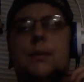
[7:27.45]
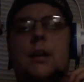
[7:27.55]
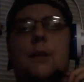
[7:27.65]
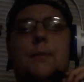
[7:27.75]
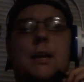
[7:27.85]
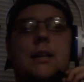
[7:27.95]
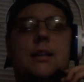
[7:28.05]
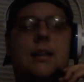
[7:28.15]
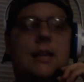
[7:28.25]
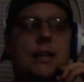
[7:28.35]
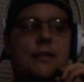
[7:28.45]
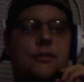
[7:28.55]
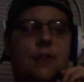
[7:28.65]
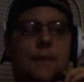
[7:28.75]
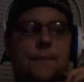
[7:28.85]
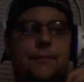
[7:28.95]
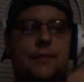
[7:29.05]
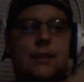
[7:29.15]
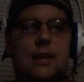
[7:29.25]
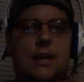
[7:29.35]
player, but there's
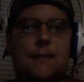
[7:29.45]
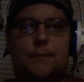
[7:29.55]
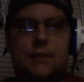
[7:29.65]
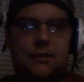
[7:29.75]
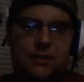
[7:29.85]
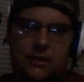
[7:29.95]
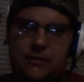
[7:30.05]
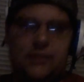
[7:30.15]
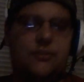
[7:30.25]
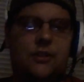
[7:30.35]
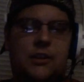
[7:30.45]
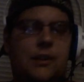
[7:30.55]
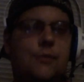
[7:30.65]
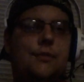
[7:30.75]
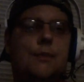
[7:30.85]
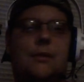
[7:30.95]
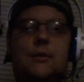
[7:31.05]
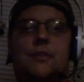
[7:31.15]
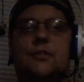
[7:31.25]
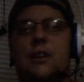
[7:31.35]
a little uncertainty,
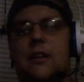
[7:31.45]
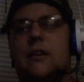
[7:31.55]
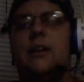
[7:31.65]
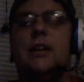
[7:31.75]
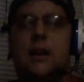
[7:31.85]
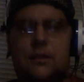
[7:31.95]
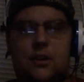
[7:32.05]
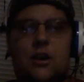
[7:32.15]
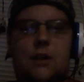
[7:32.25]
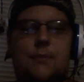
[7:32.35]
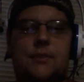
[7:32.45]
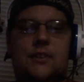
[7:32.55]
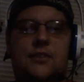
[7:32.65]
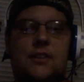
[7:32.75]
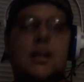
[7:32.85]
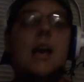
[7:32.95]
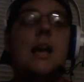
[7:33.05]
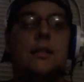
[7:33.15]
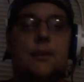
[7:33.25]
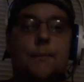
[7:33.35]
especially with the center and the other guard position.
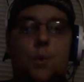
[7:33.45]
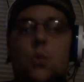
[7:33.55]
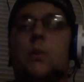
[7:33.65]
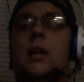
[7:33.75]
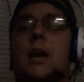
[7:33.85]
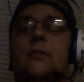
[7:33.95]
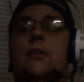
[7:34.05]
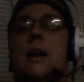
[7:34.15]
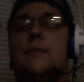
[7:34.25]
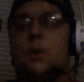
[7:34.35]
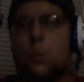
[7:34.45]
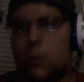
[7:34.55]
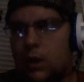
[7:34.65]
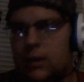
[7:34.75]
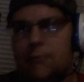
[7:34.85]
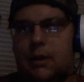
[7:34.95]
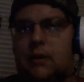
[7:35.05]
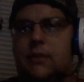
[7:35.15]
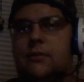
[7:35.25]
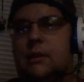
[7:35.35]
The more reliance on having to run the
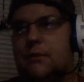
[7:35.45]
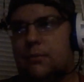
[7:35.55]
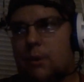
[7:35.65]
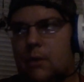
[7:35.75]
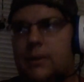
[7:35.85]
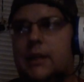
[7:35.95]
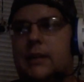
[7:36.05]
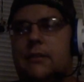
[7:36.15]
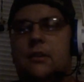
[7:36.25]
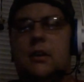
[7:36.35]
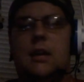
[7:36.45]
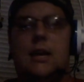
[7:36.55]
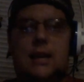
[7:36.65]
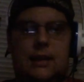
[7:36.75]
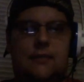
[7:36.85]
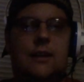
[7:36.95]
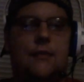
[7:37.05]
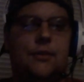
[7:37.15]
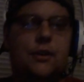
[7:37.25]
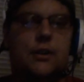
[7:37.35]
ball instead of throwing it is
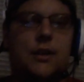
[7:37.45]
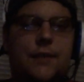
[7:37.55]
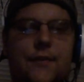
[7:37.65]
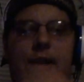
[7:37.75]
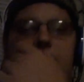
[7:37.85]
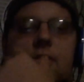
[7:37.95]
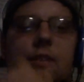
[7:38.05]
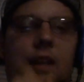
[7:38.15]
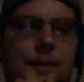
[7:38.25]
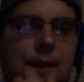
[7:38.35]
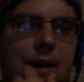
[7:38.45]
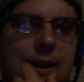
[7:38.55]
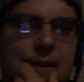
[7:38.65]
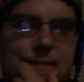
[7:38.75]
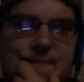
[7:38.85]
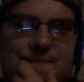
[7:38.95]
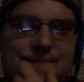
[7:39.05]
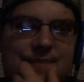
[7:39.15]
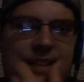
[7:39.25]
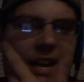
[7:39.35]
definitely going to affect this team. And
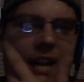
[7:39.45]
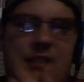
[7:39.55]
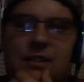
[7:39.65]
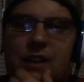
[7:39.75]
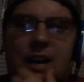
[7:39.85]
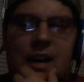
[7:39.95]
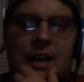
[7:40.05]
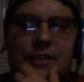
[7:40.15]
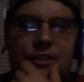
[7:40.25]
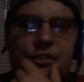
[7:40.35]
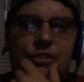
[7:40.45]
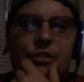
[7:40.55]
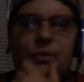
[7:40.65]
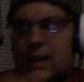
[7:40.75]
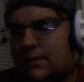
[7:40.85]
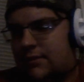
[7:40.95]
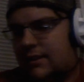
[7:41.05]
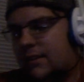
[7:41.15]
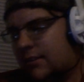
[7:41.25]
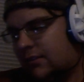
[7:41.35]
I don't know. I just do not
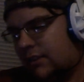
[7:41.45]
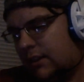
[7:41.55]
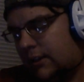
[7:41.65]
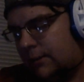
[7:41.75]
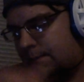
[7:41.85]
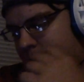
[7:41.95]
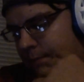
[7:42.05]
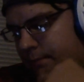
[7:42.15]
see this team